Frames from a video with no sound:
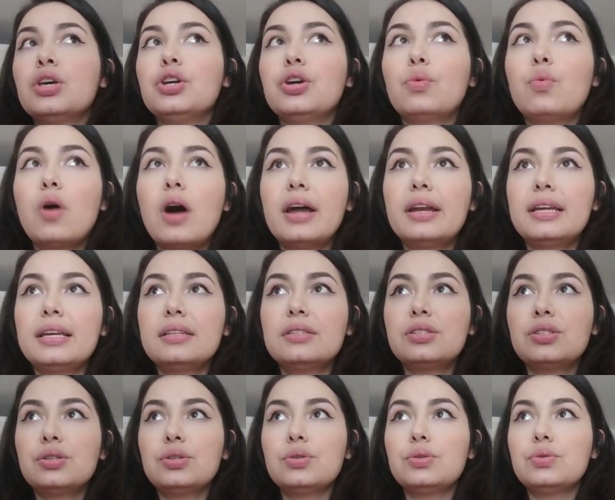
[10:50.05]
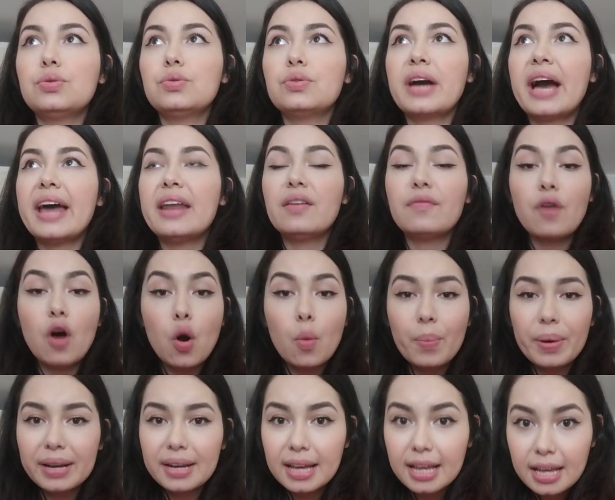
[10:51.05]
You're wanting to kind of
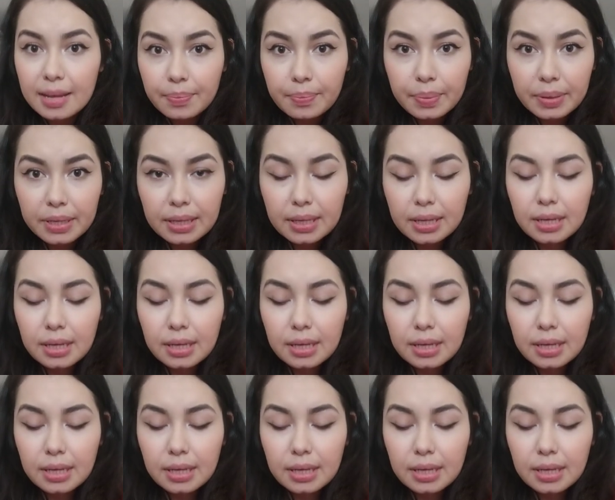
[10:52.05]
open up